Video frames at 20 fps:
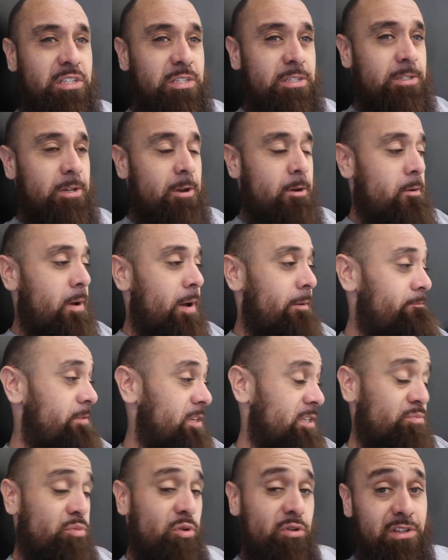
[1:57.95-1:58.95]
So uh,
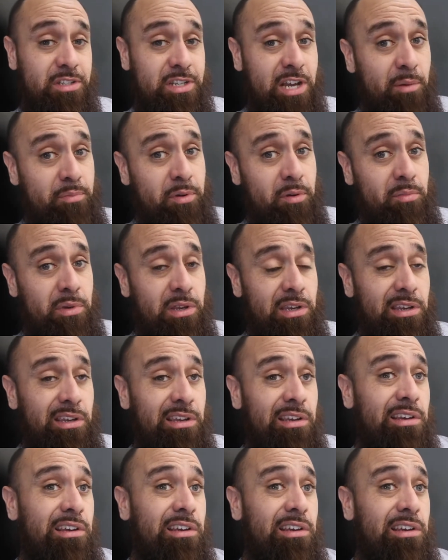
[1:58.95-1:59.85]
this book is helping me